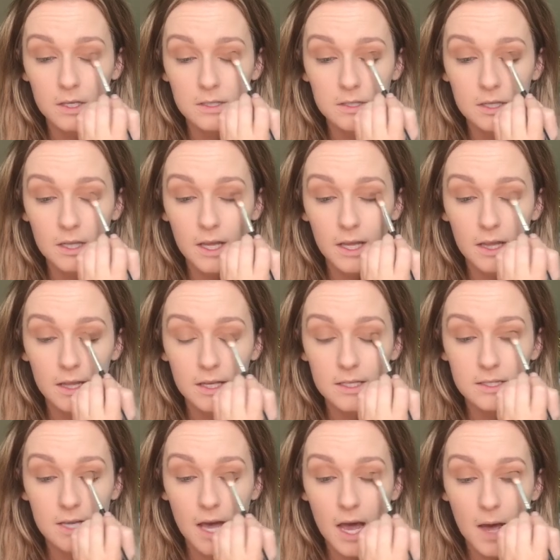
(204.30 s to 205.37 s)
is lightly
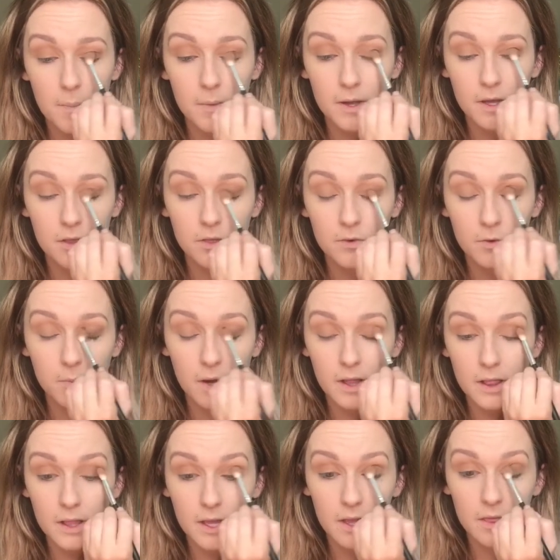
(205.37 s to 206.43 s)
tap in through my
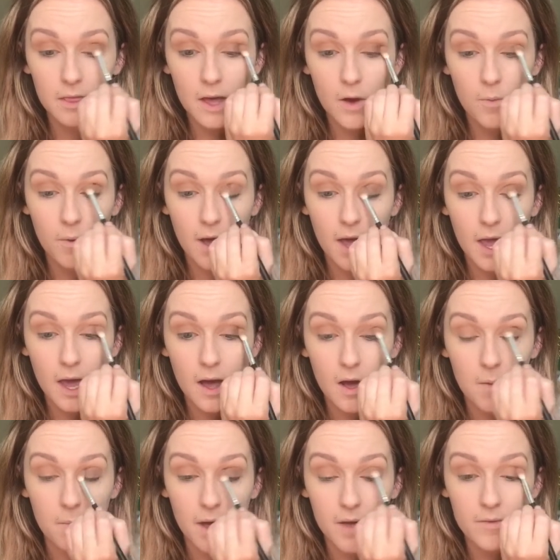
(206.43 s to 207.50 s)
lid. That way
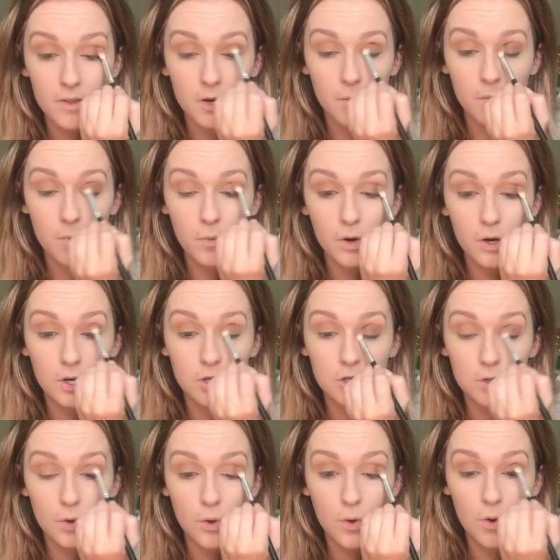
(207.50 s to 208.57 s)
I have a little bit more
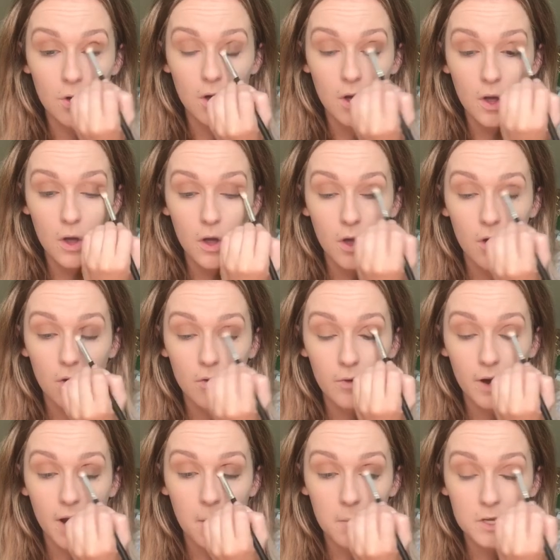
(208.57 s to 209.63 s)
control over
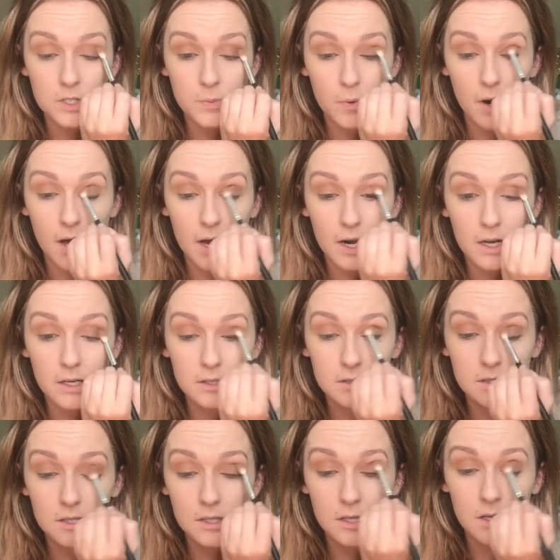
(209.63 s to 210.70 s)
how much
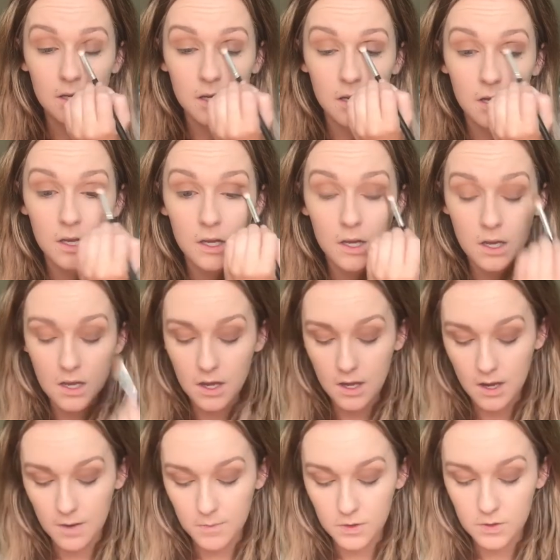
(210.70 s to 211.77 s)
product
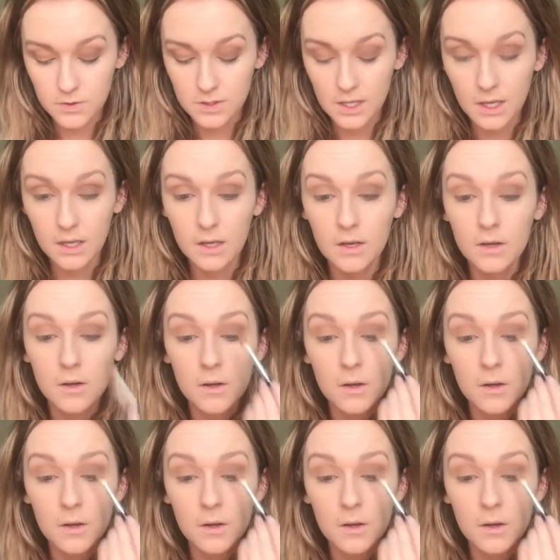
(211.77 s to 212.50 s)
I'm using.